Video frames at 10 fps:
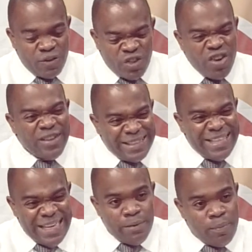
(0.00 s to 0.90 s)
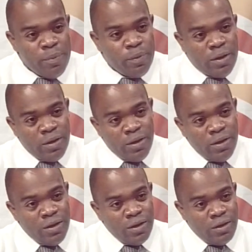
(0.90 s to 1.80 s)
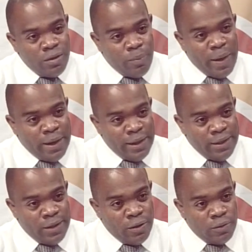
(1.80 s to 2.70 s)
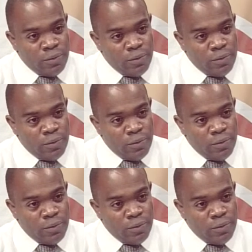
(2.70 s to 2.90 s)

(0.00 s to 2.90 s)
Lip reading: 13 people to Palatino.